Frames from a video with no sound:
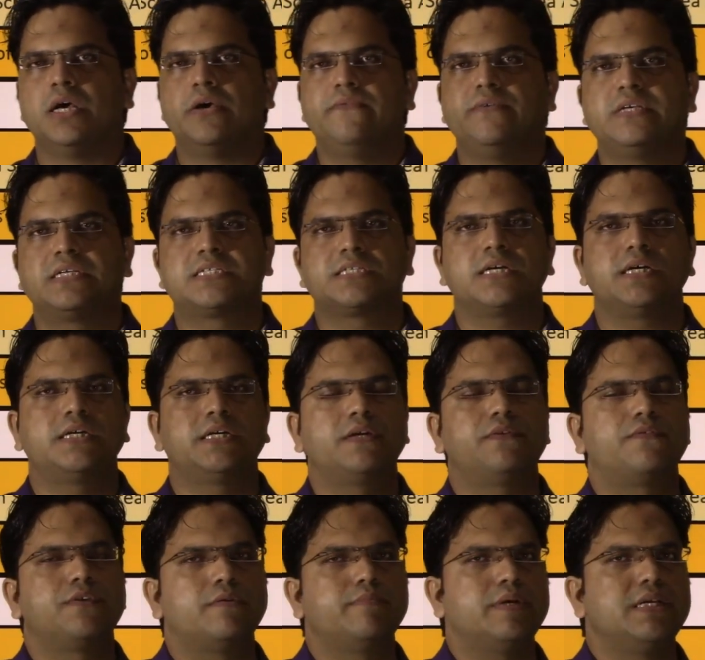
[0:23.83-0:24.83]
We started
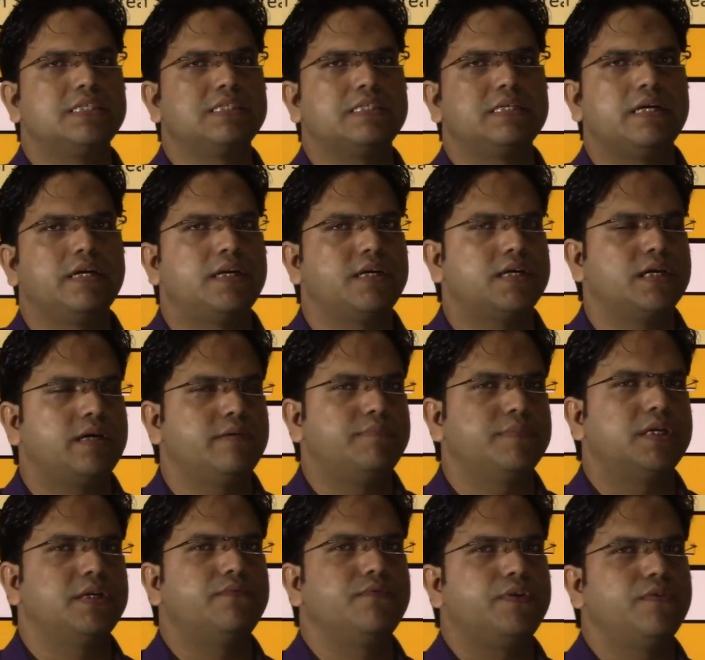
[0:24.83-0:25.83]
from ancient time,
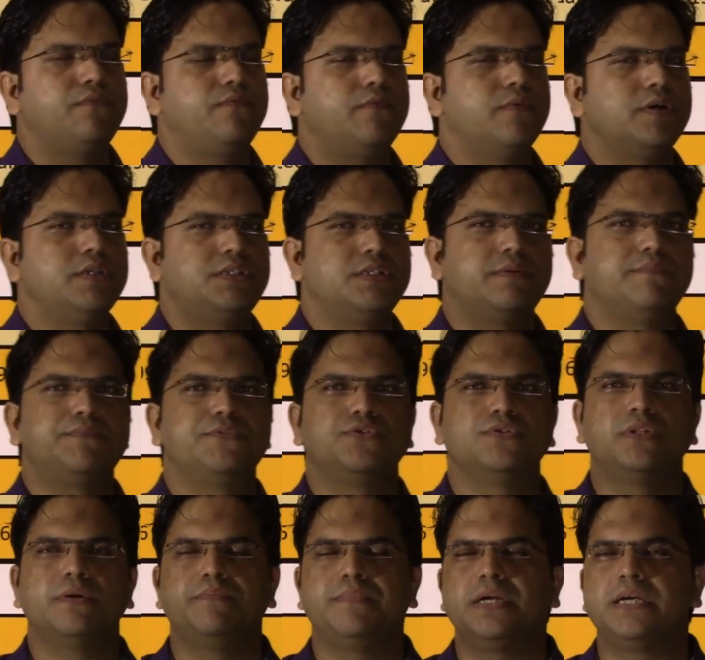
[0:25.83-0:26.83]
then we jumped to
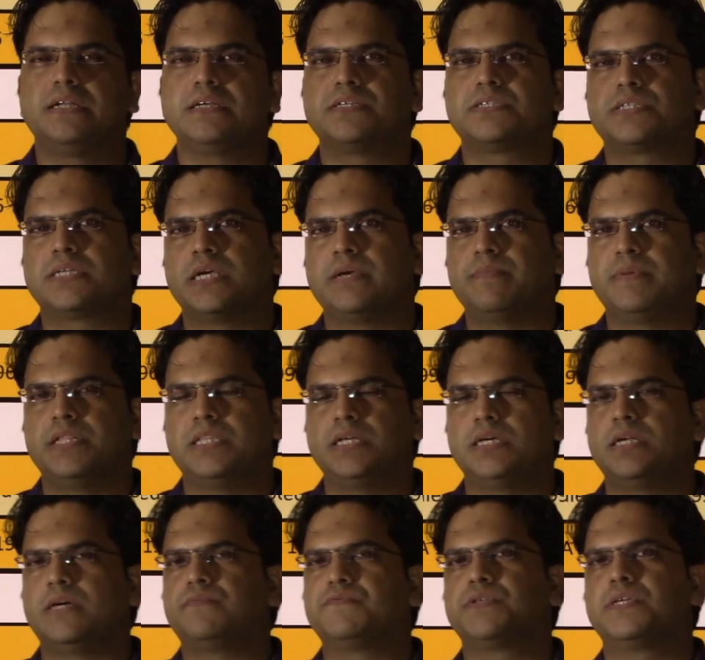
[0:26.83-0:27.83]
the British time, and
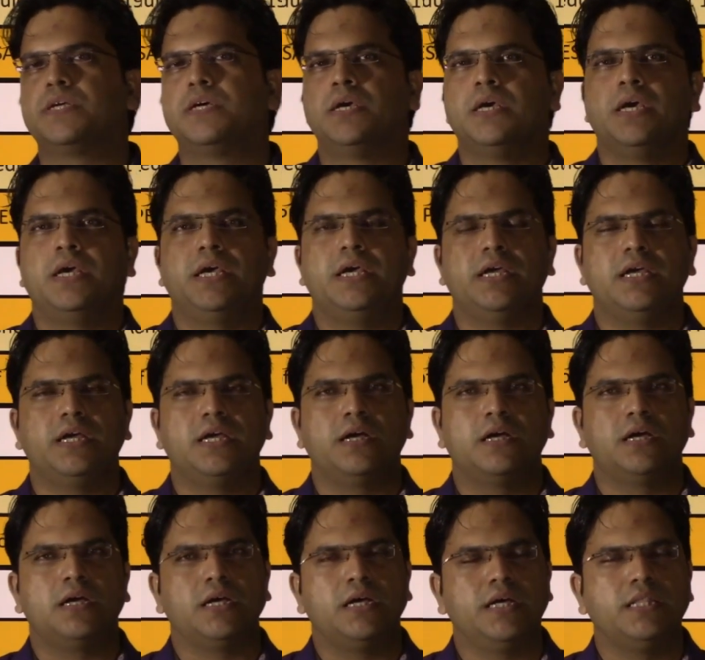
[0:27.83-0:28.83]
thereafter
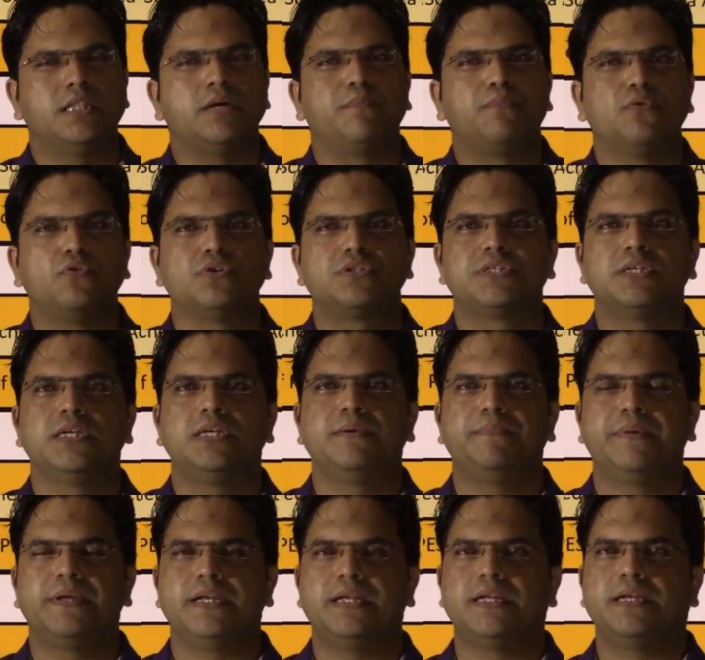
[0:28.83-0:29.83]
in the
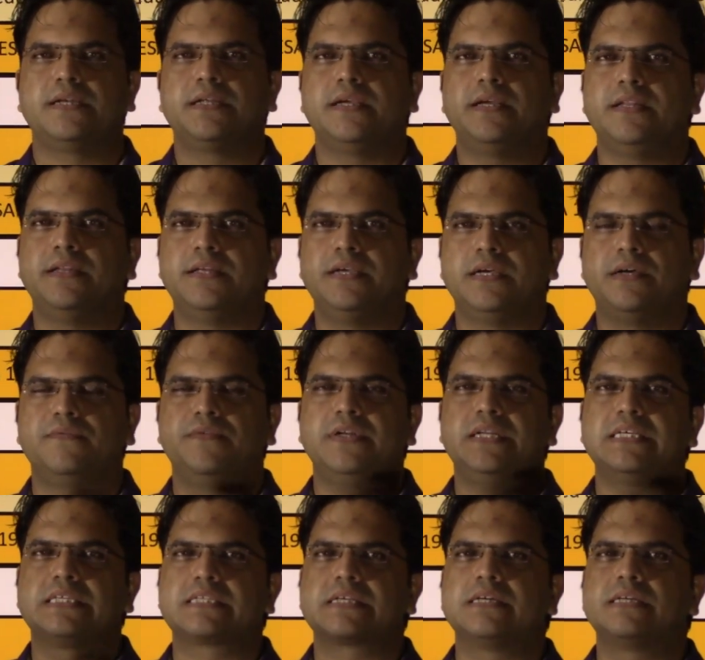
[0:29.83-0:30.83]
post-independent India, we
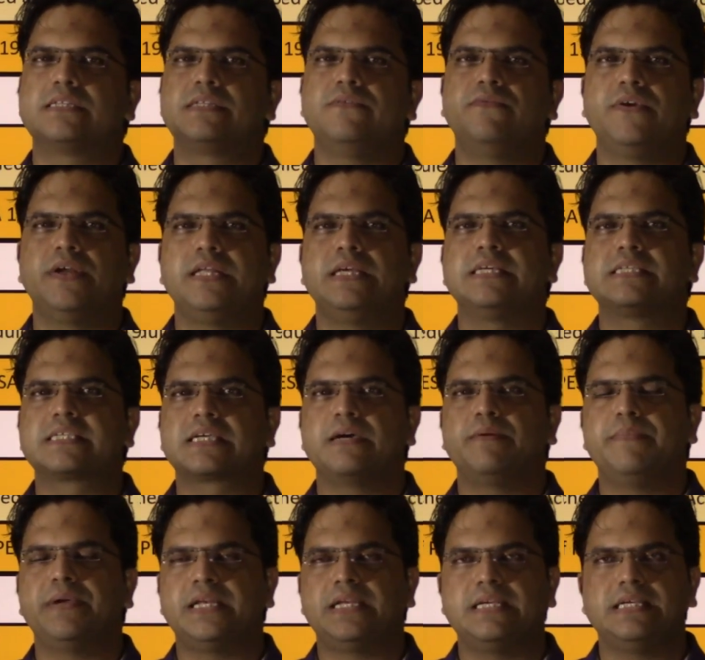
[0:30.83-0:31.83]
discussed various
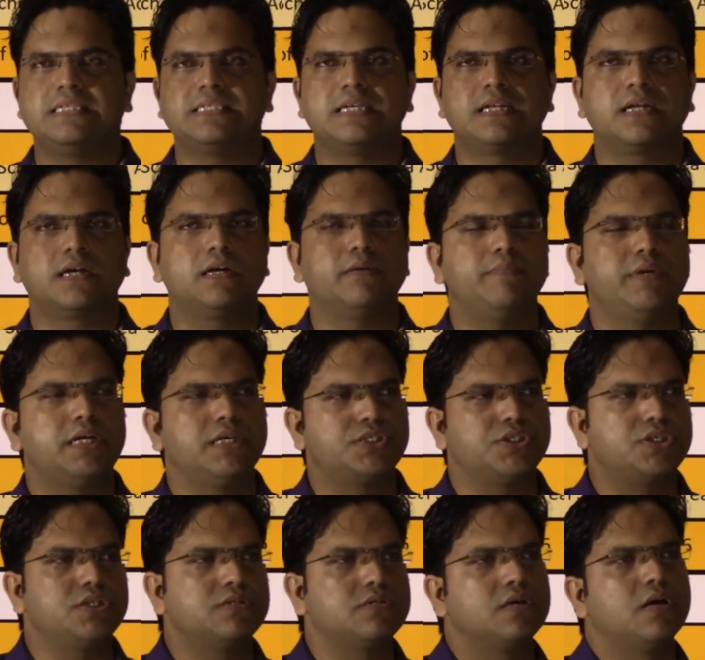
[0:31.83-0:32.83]
committees and
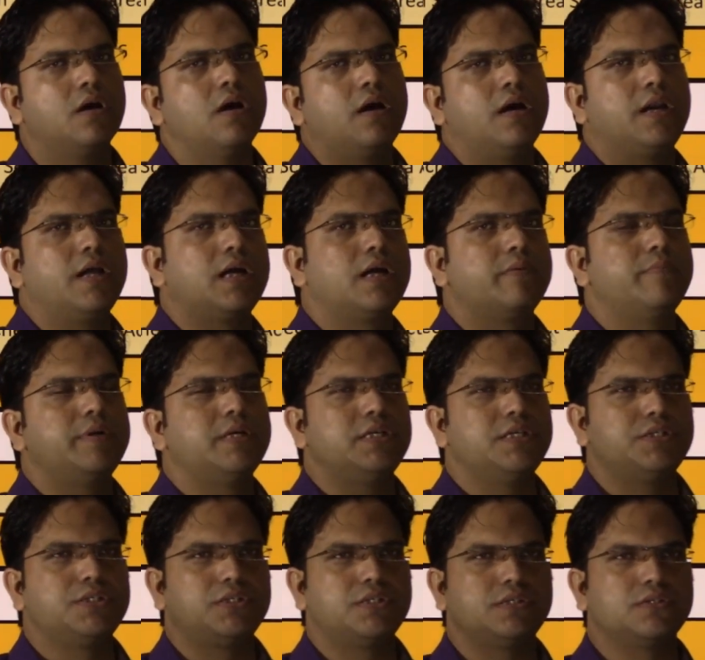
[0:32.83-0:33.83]
commissions
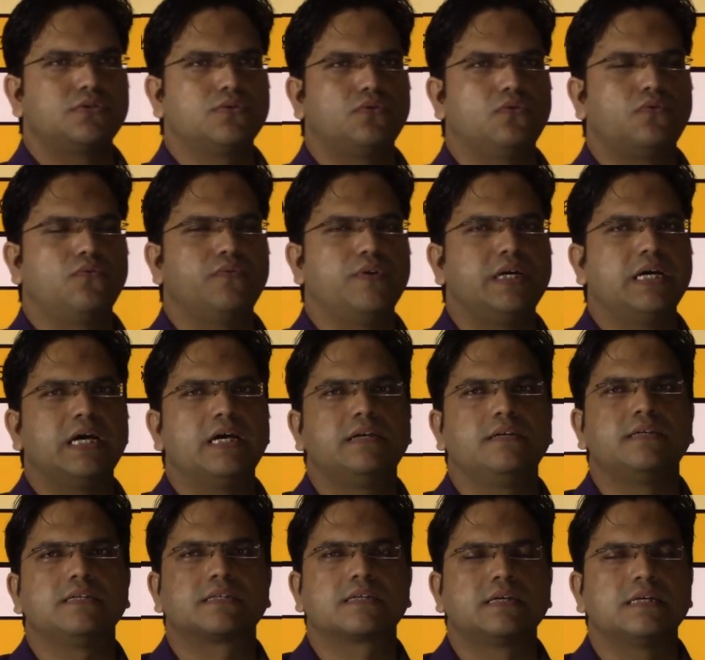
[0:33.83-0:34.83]
recommendations. So we had
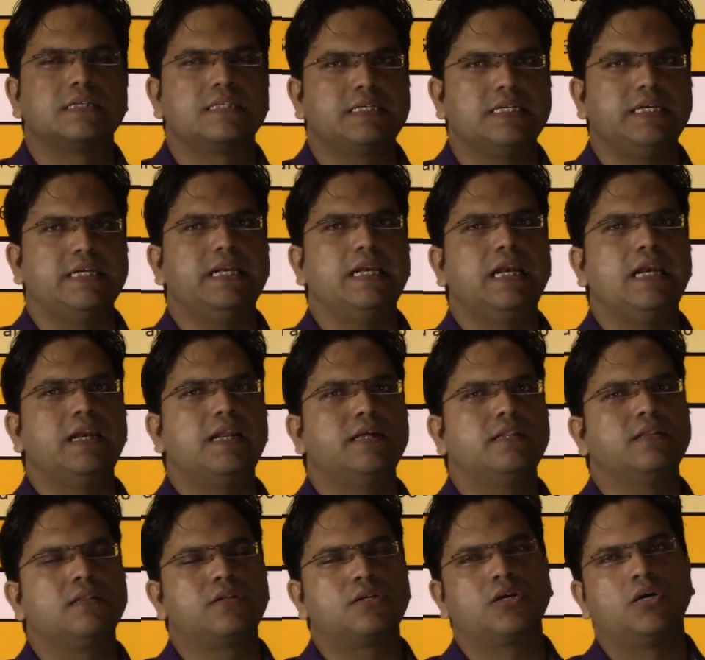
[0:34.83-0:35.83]
discussed in
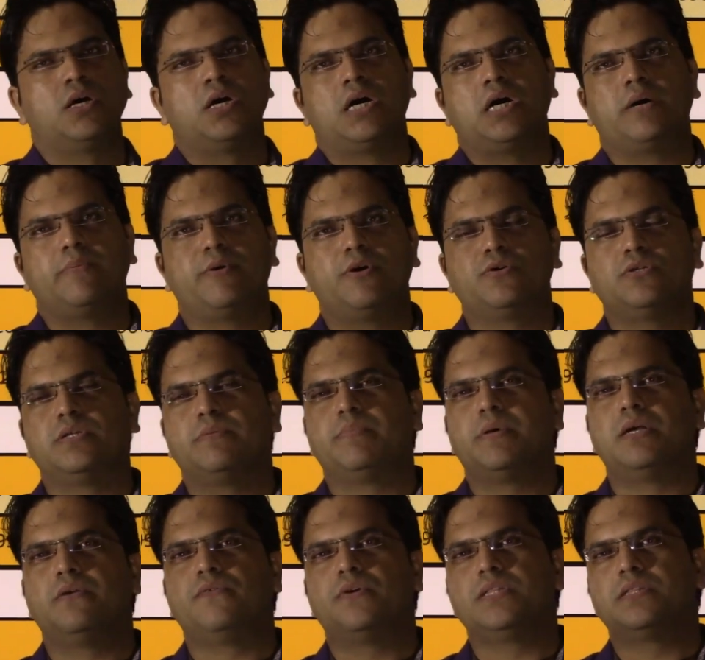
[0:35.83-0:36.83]
length about the
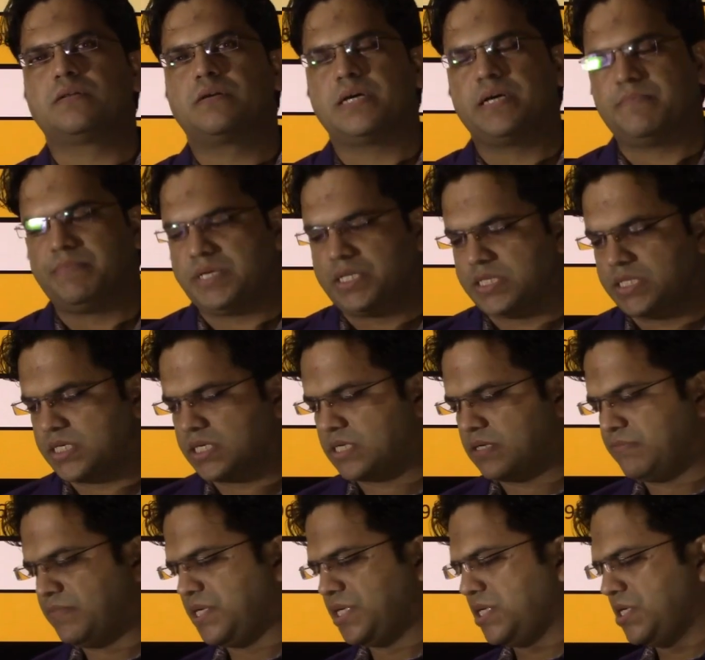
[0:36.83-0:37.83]
Balwant Rai Mehta
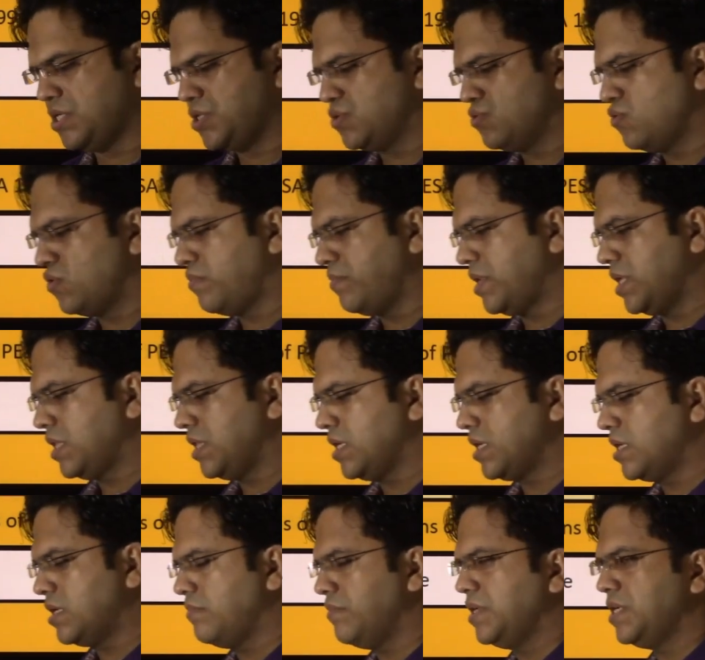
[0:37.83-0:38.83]
committee, Ashok Mehta
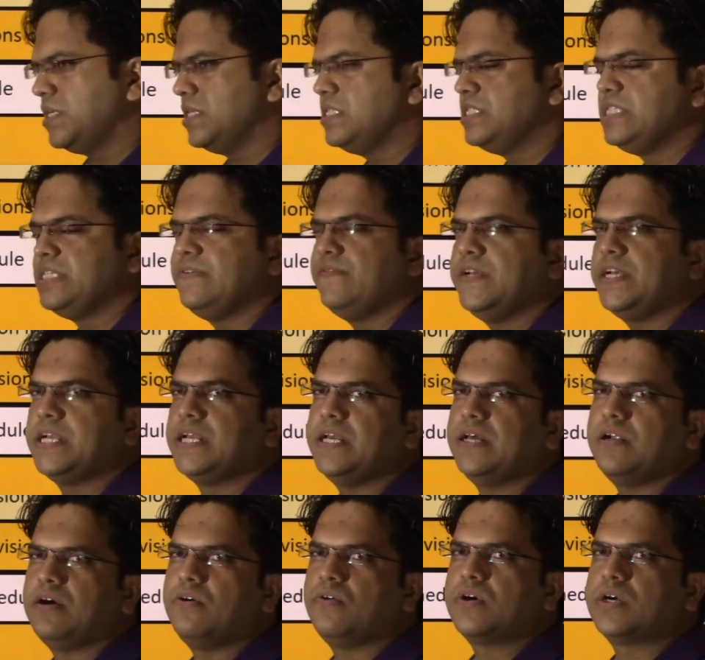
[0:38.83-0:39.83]
committee, G.V.K.
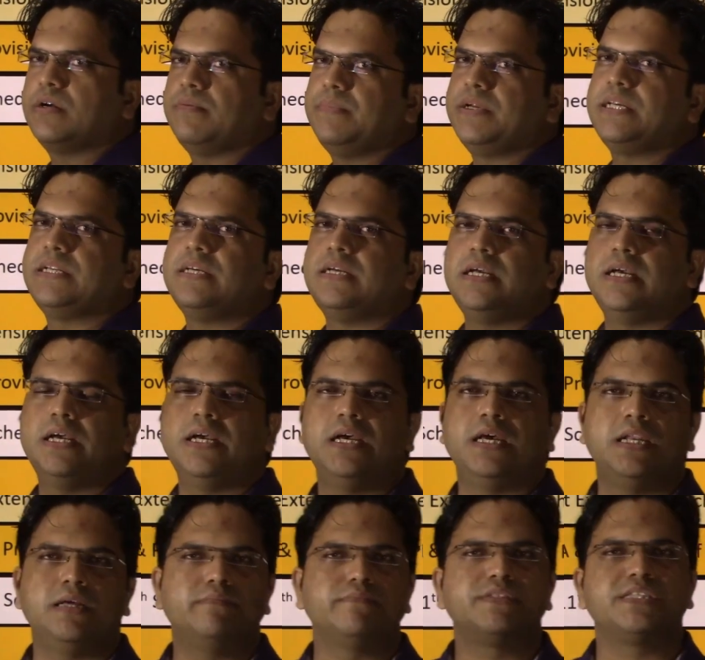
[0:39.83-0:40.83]
Rao committee, L.M.